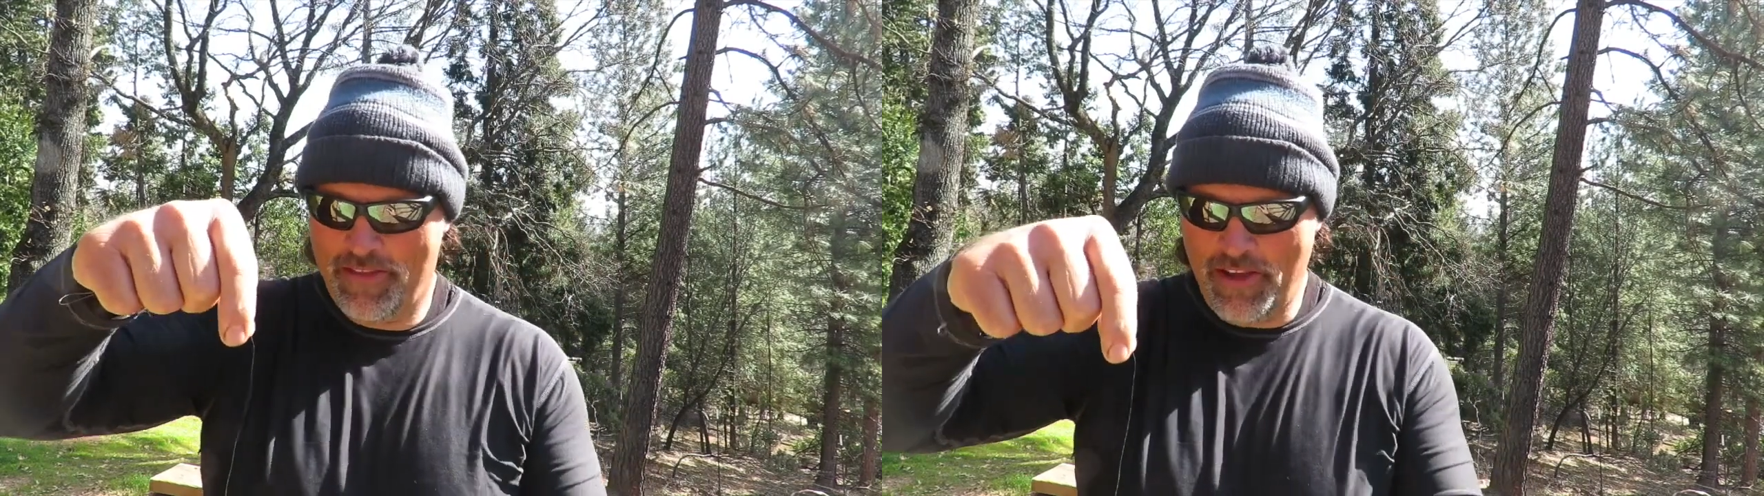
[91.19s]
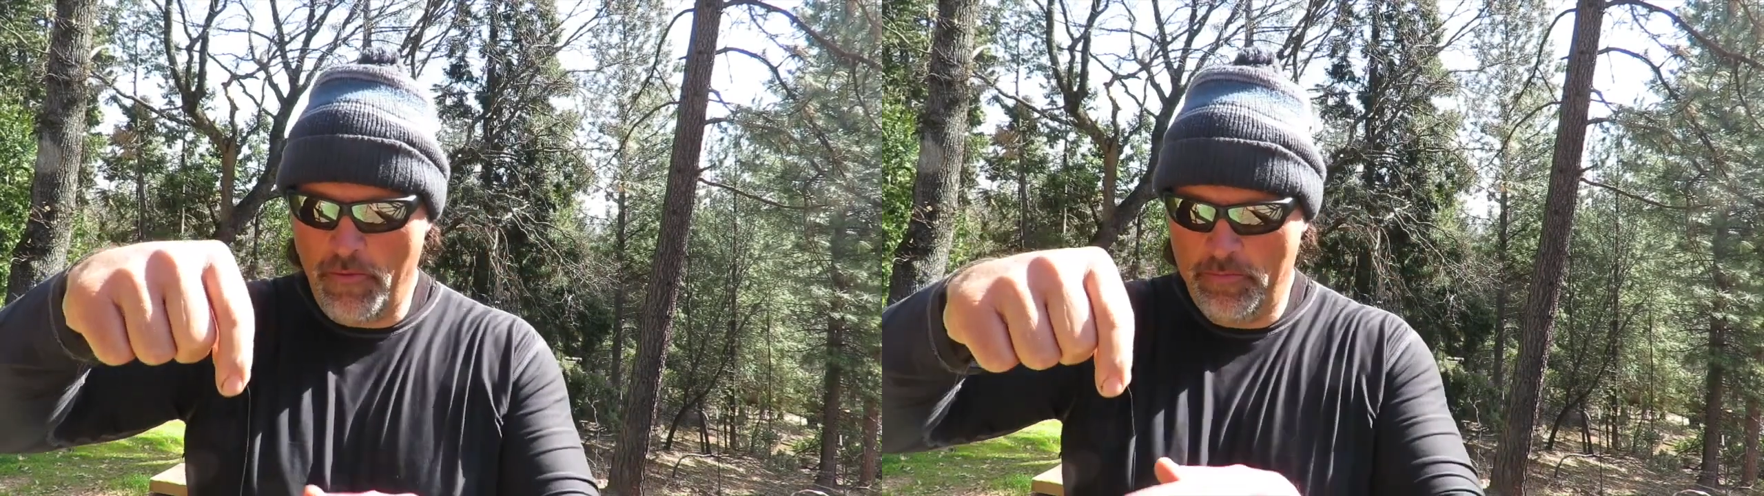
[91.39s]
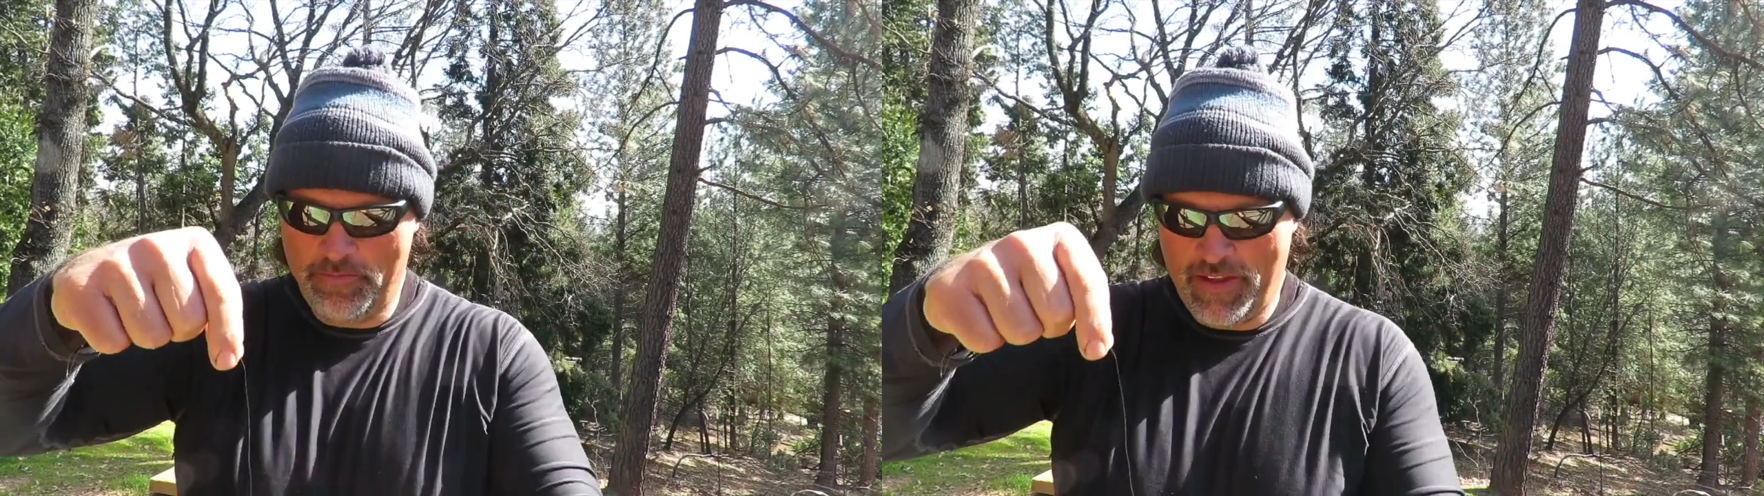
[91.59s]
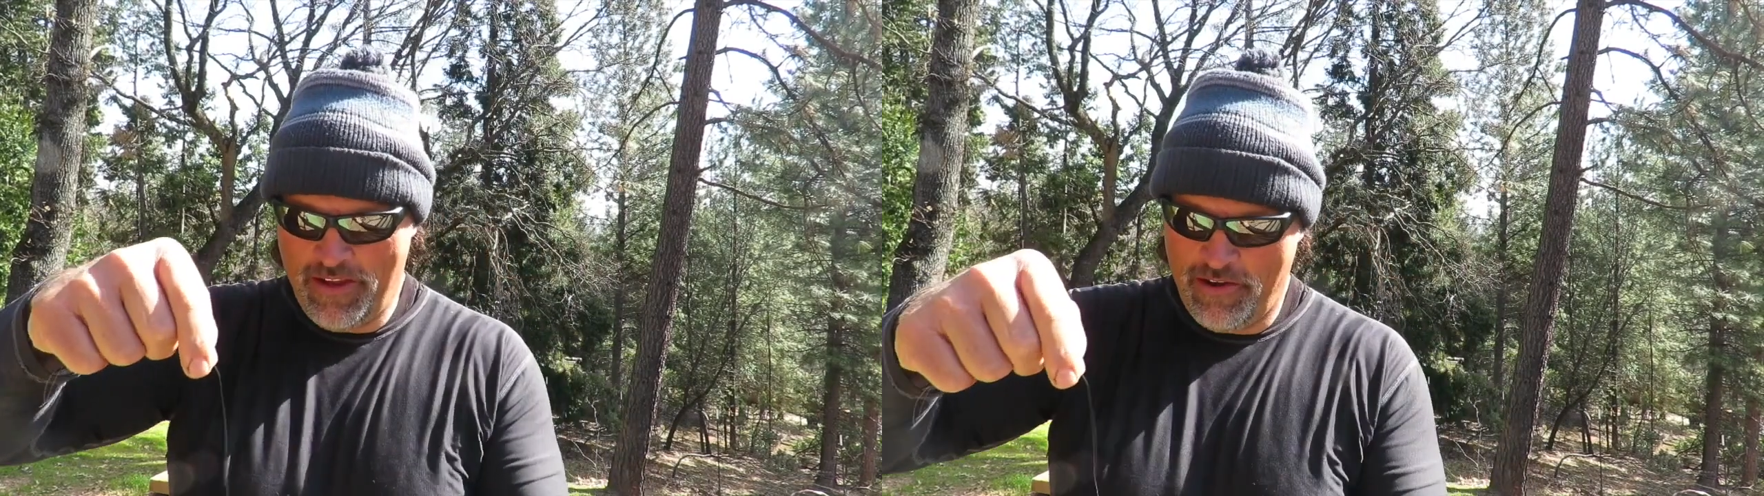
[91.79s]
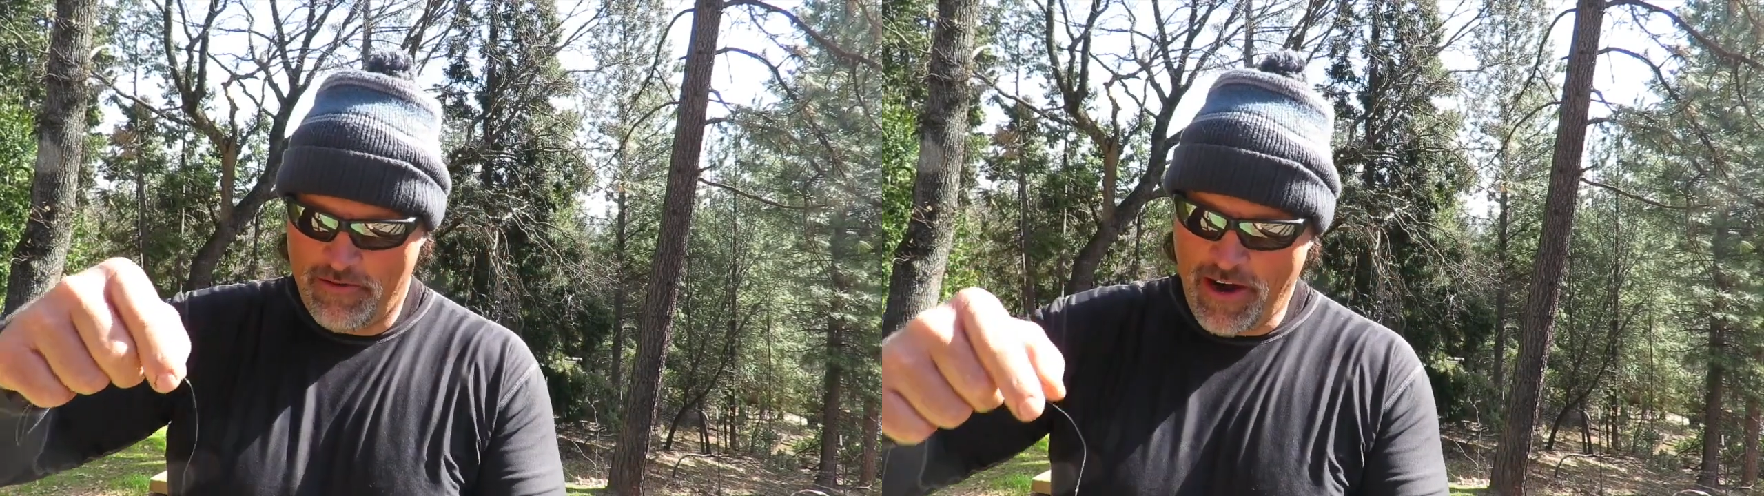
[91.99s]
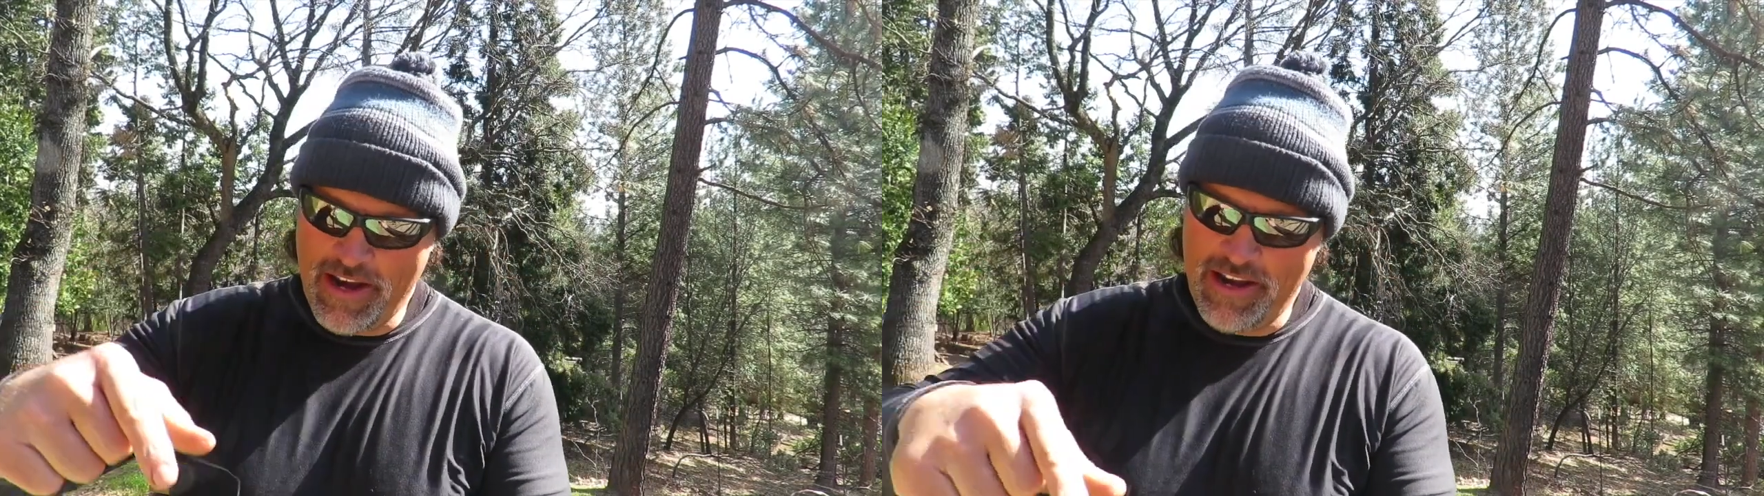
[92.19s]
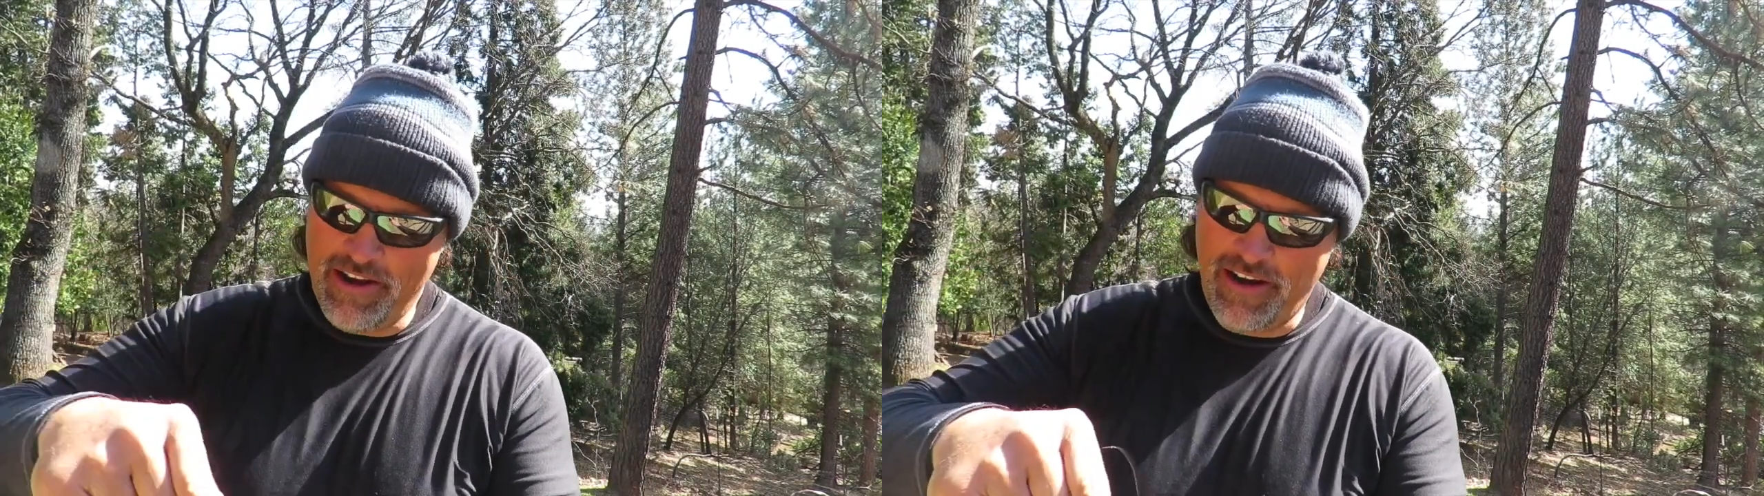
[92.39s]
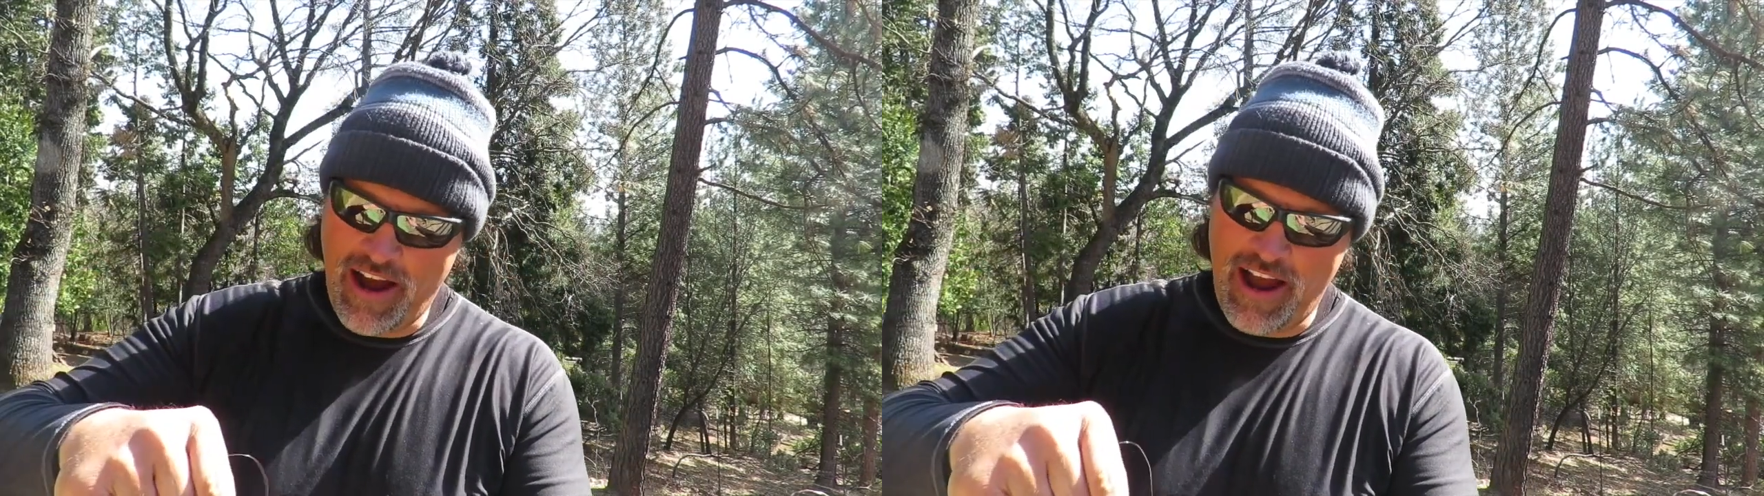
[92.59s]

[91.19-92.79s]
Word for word: So Right here,